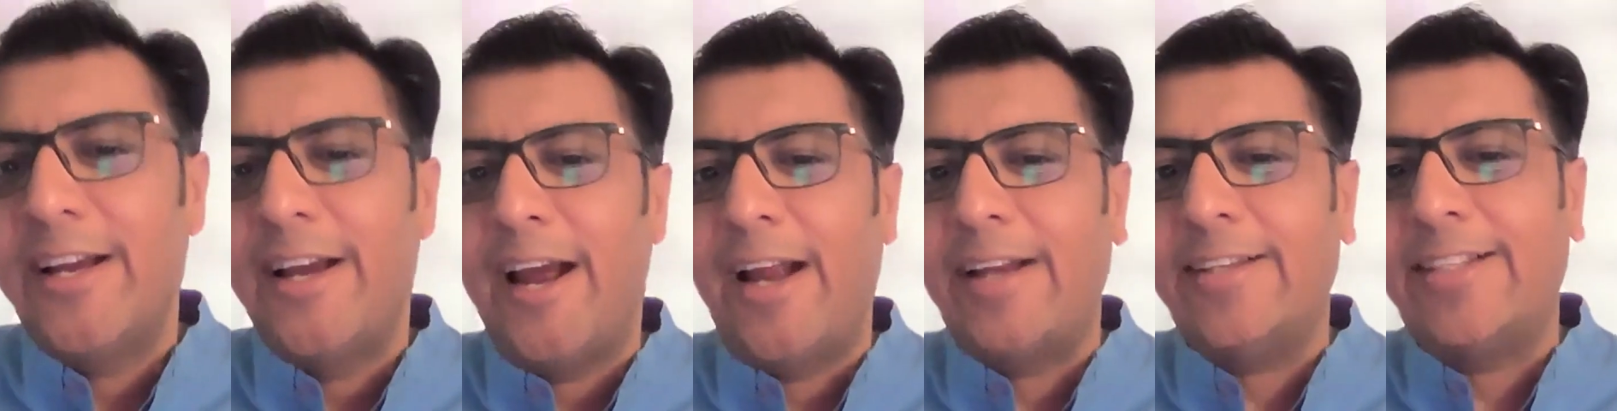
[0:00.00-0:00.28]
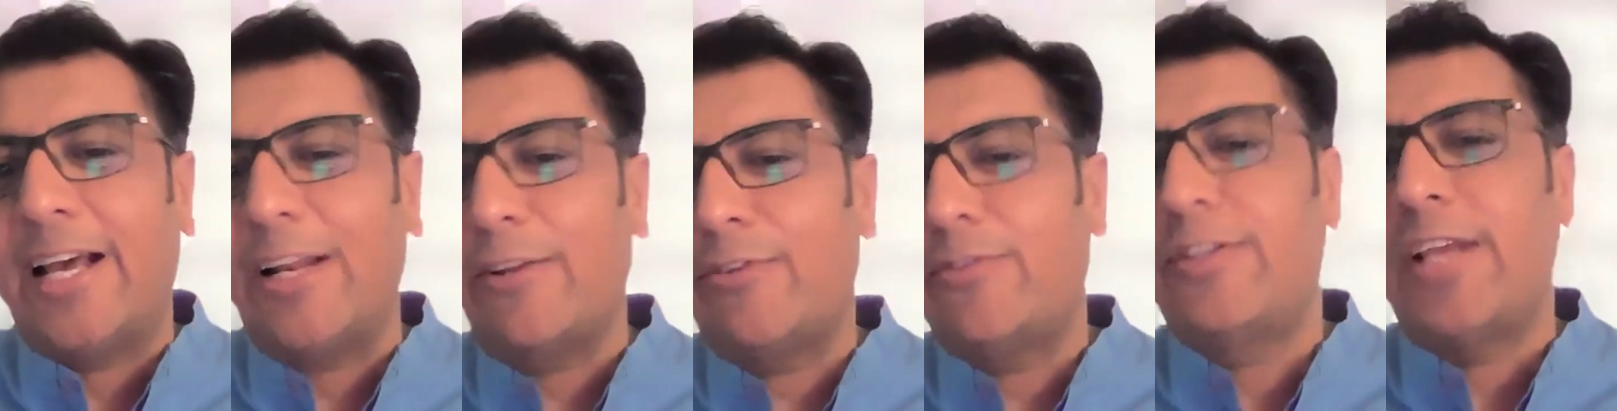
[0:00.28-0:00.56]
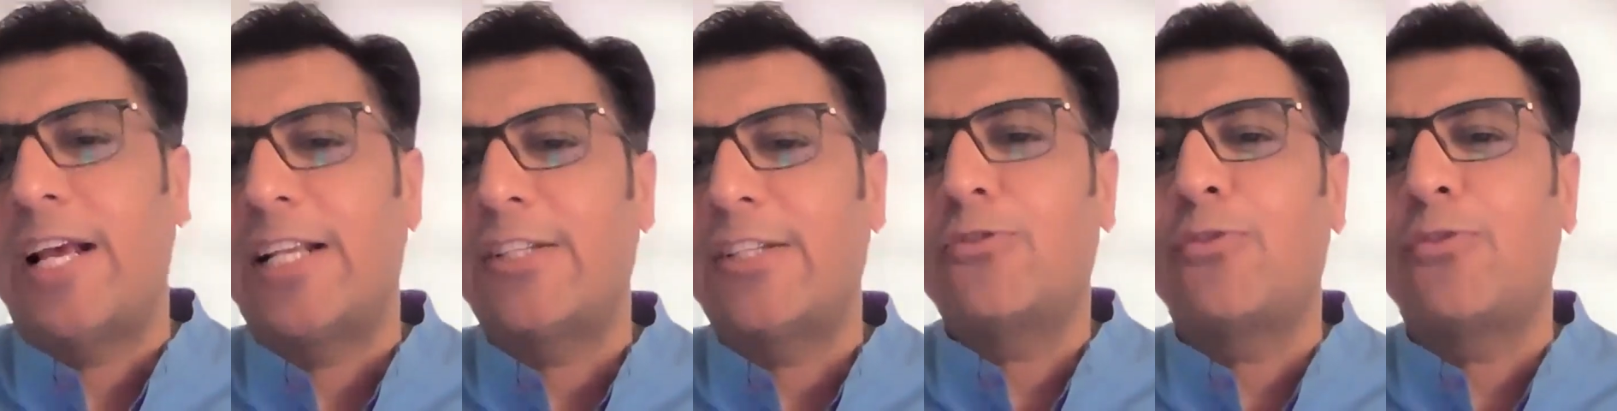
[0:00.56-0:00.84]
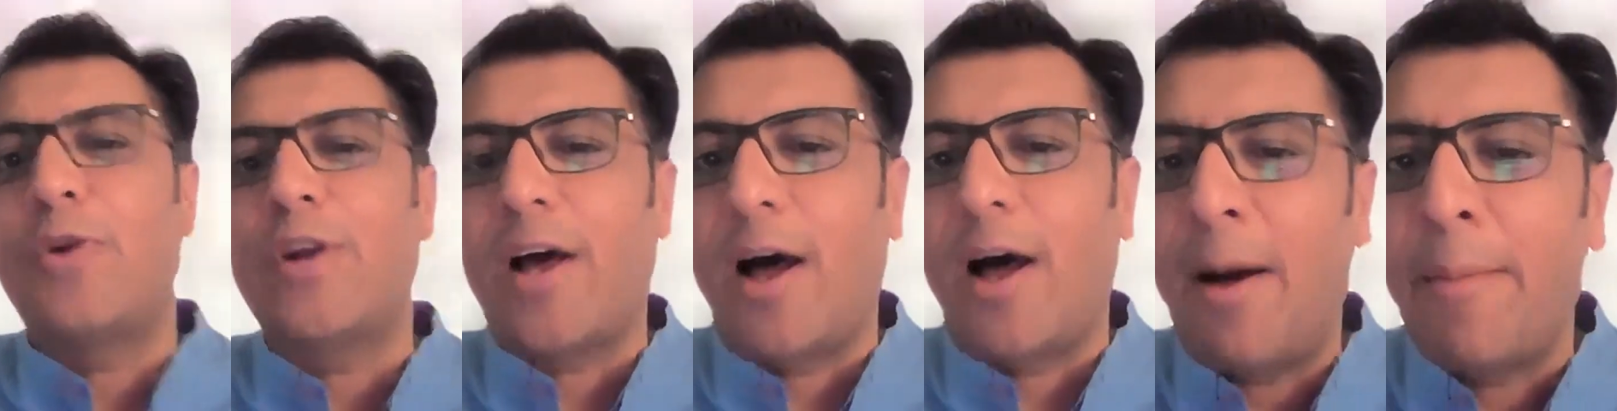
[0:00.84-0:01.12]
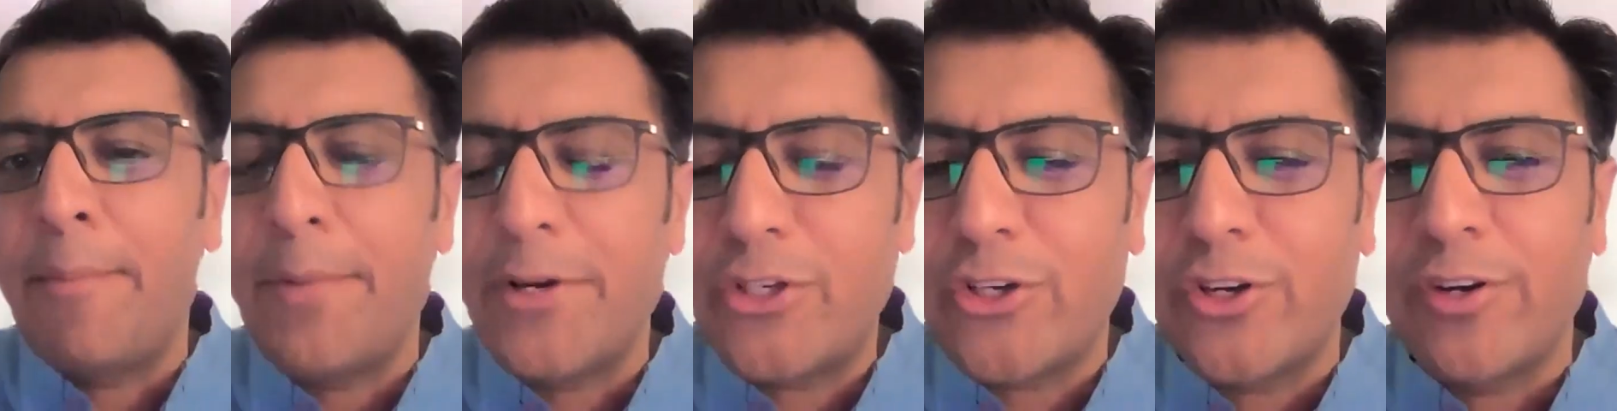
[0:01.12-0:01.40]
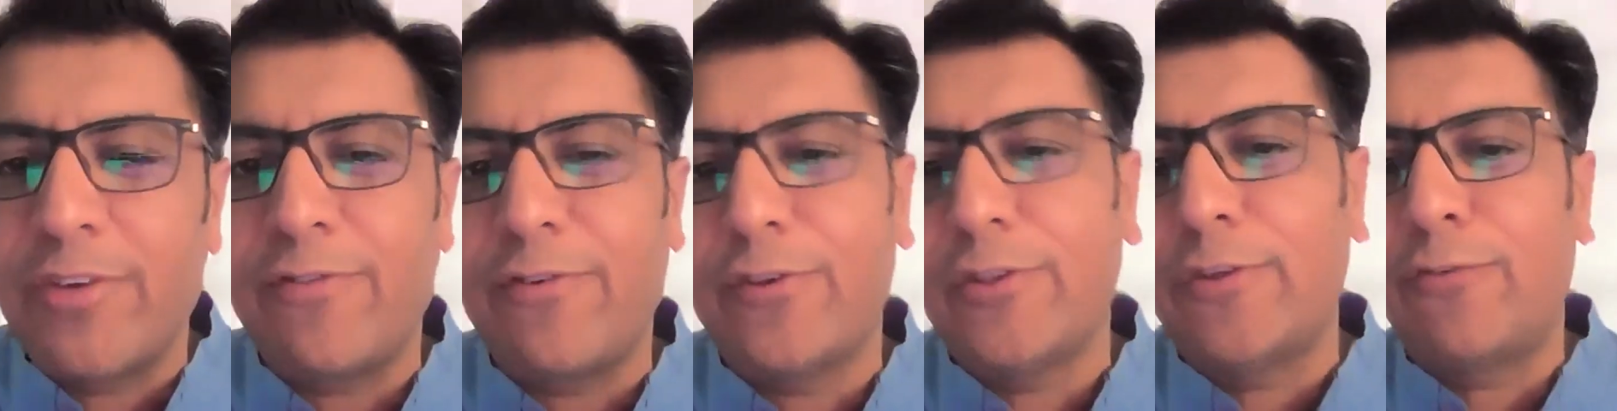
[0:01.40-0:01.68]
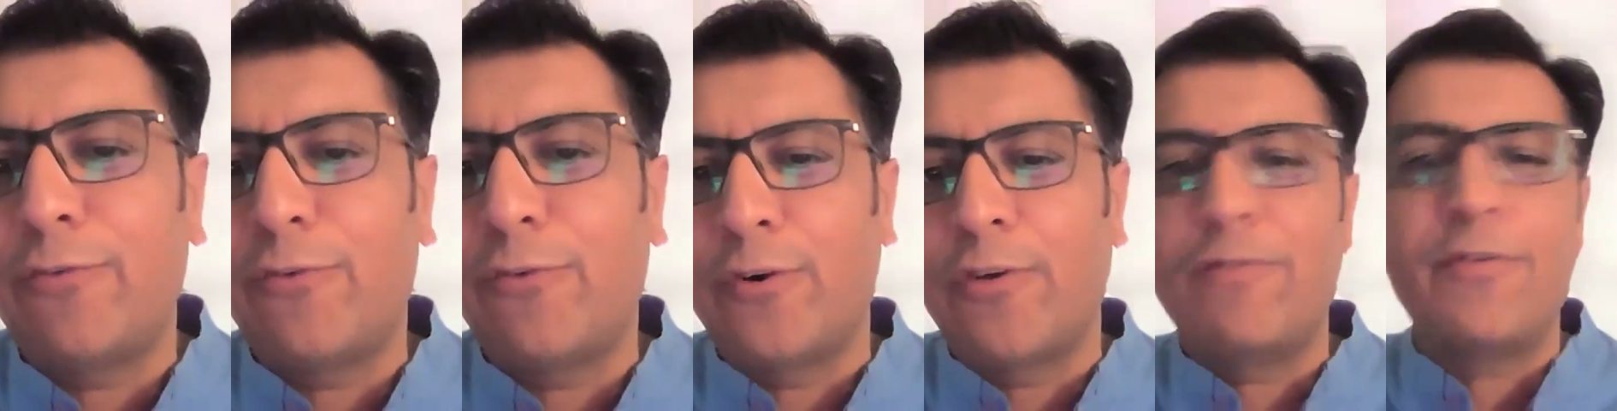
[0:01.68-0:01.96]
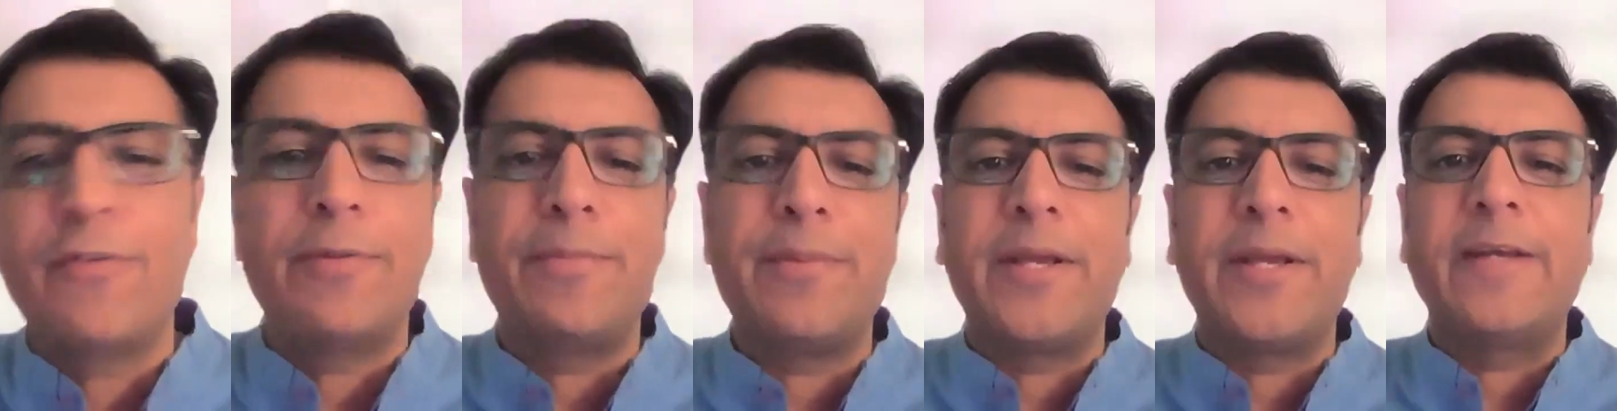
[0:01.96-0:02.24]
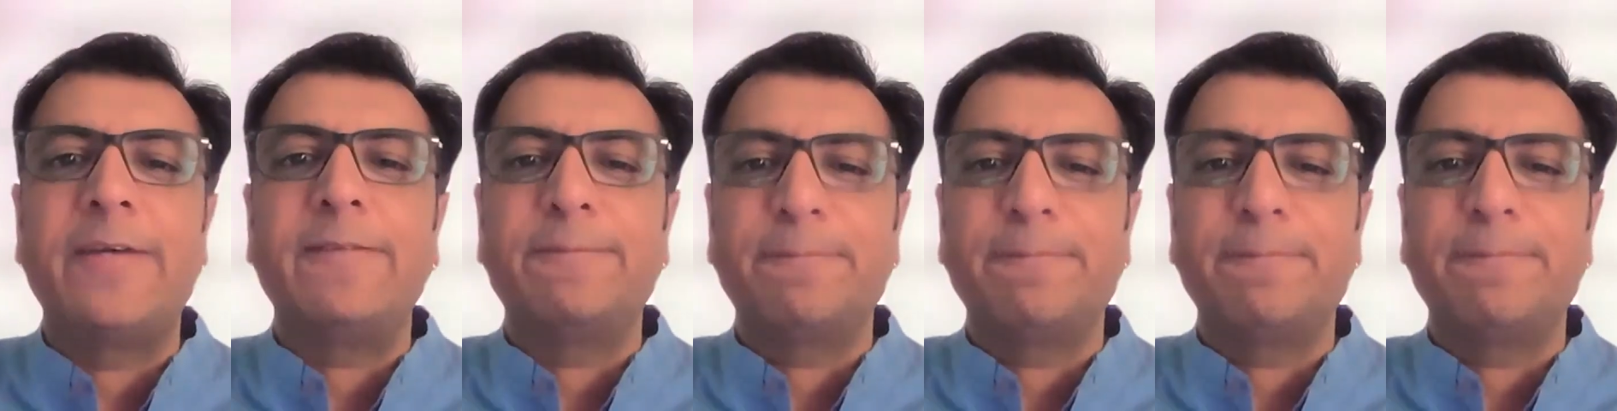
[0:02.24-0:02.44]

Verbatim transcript: And that's that's what our mission for the forum would be.